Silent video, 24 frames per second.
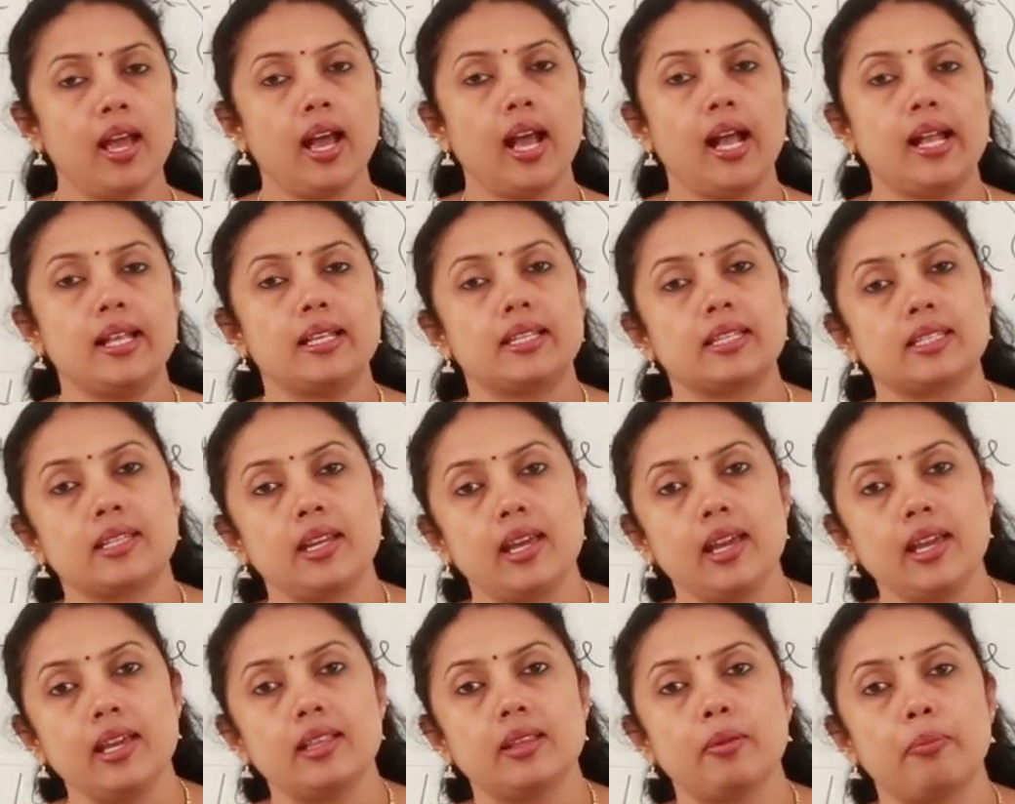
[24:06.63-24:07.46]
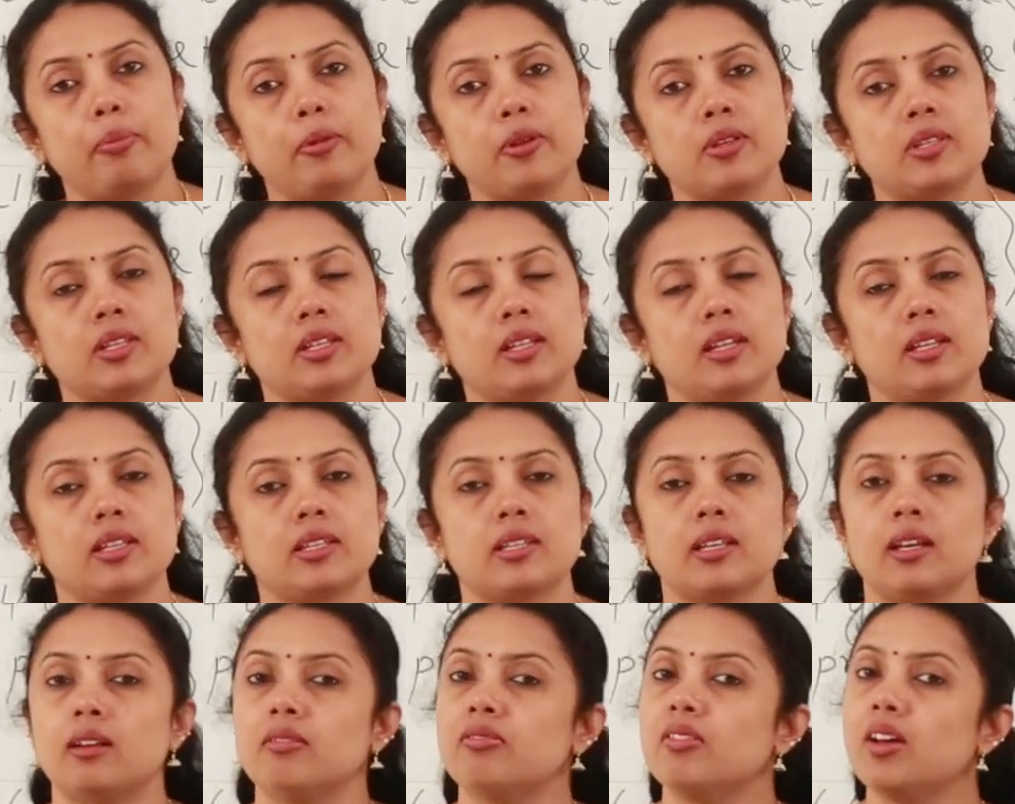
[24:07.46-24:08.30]
I'll stay in the prison
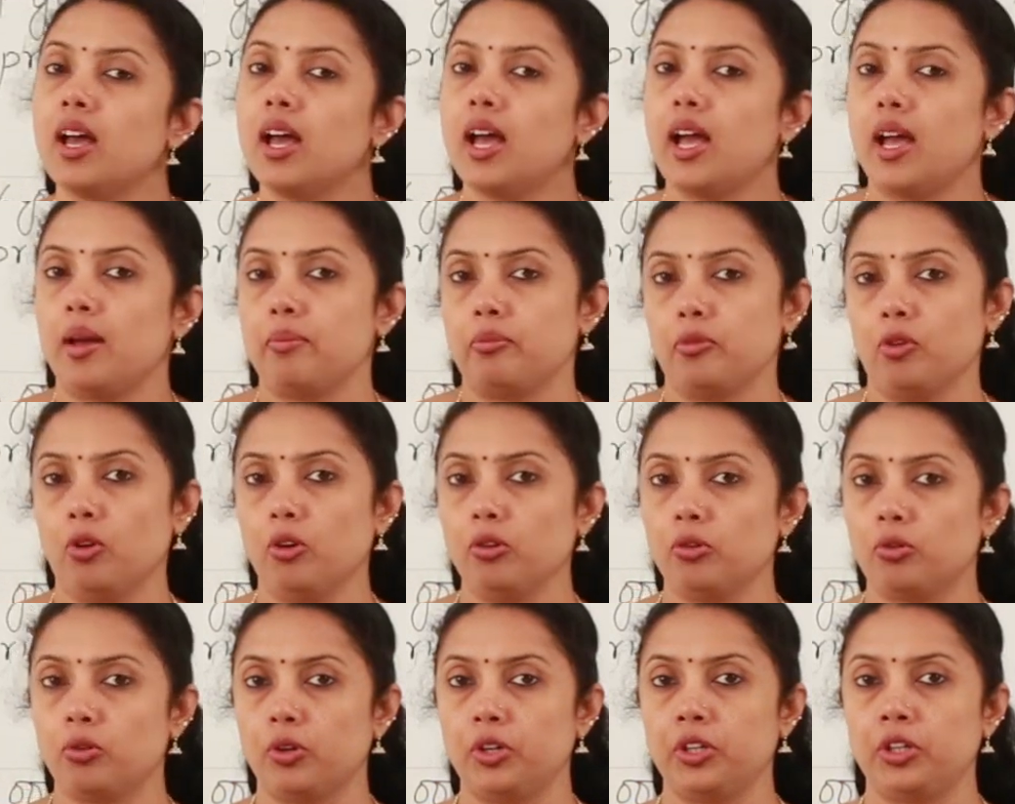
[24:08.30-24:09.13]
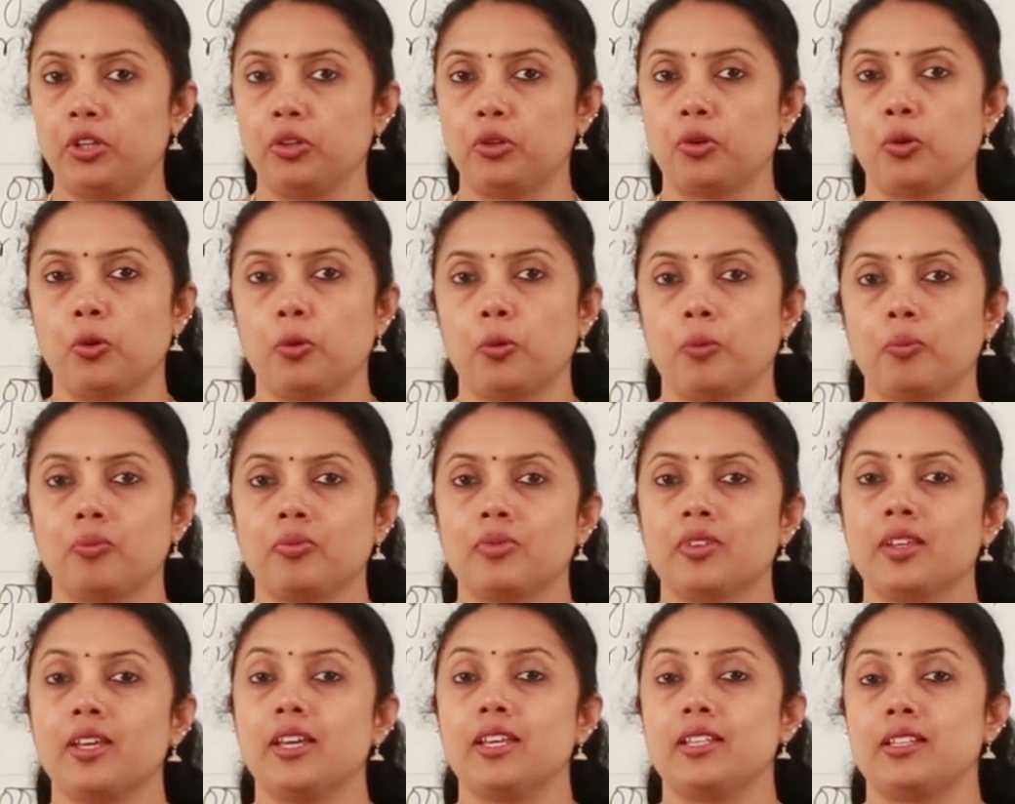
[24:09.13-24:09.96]
itself. I'm not going to go.
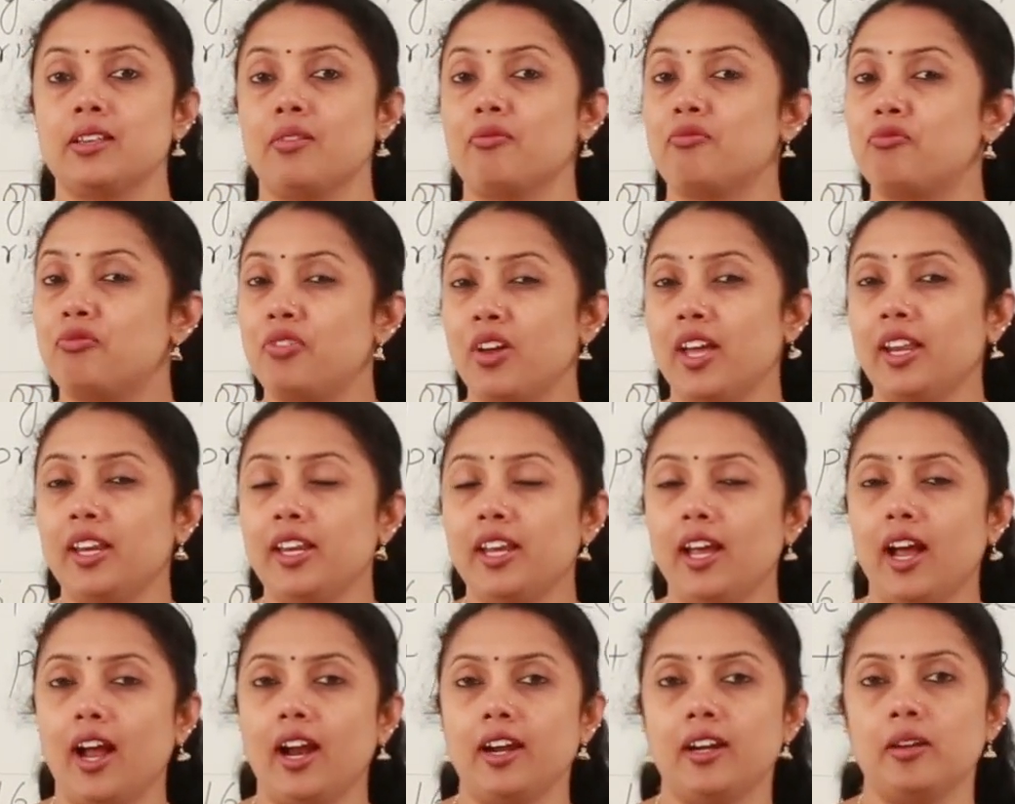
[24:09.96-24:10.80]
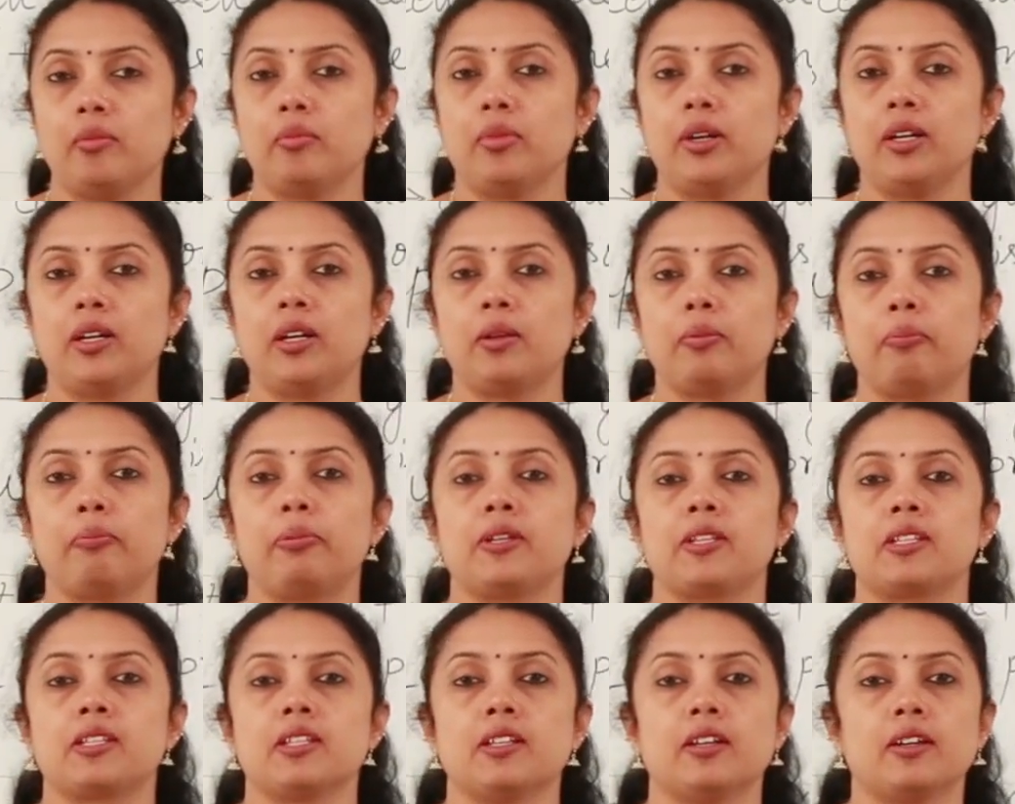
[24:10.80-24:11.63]
He's a very adamant
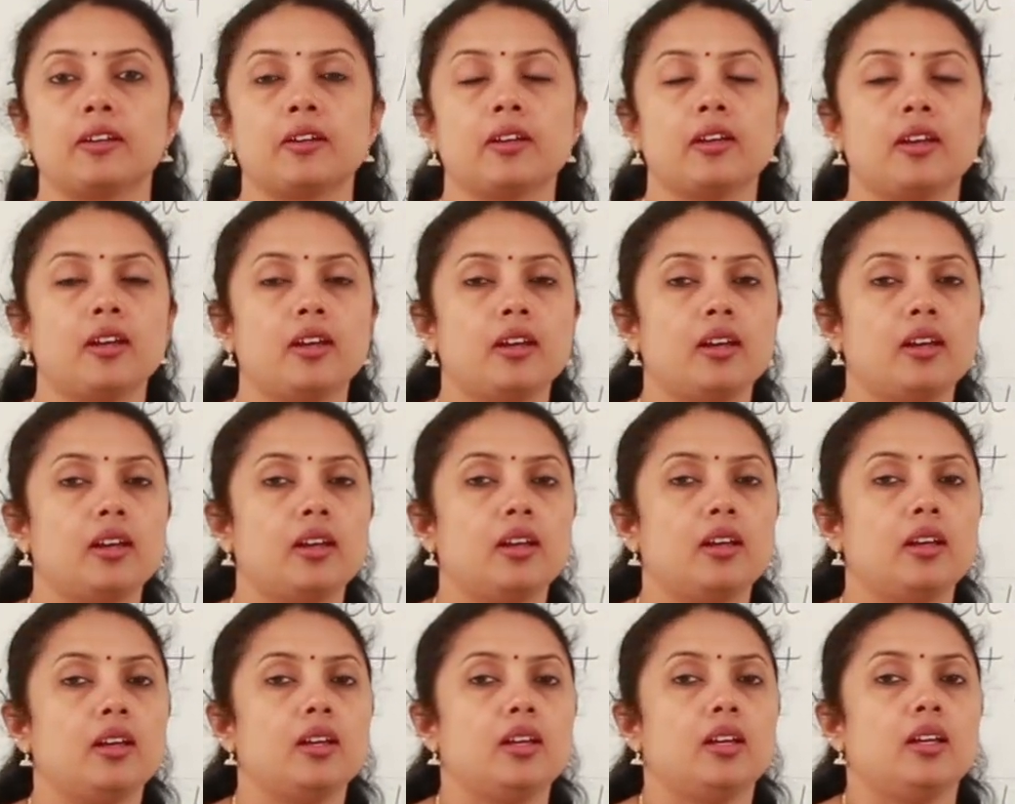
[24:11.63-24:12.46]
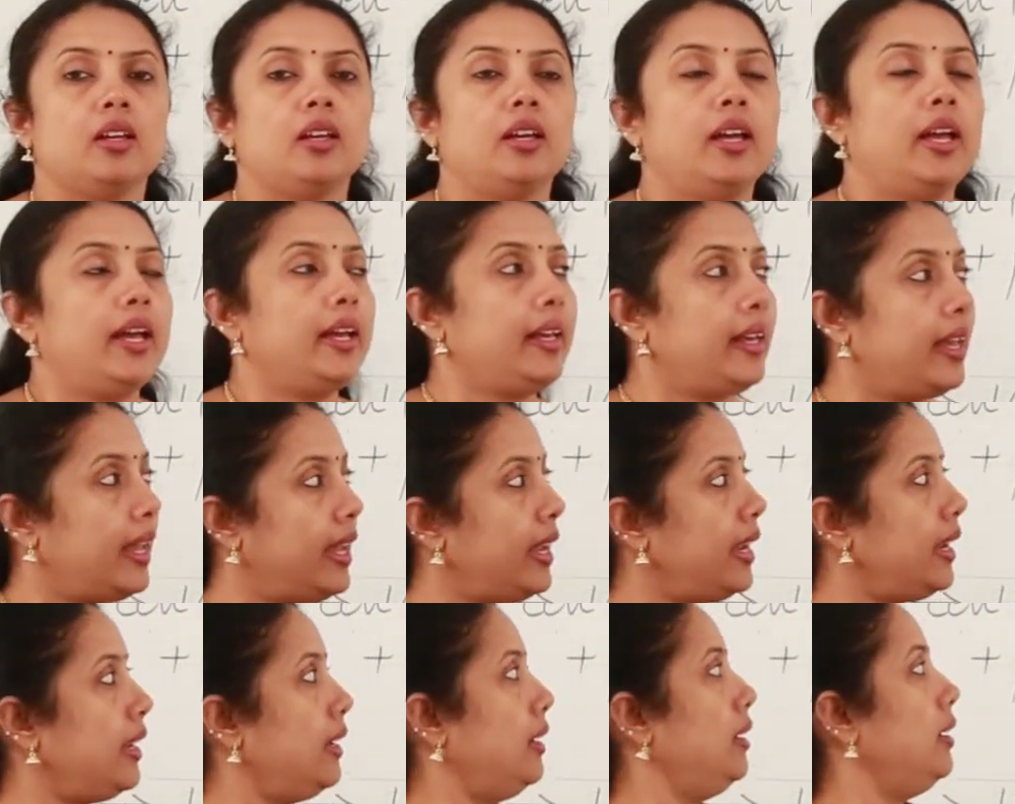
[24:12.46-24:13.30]
prisoner
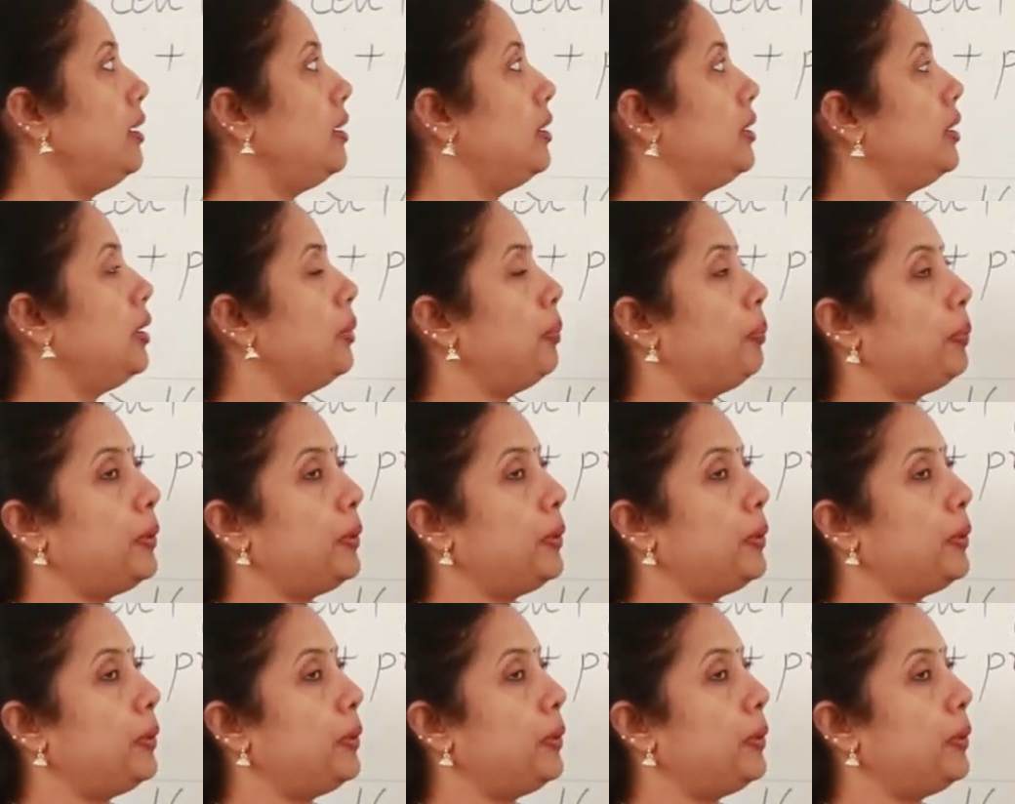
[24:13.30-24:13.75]
Again, the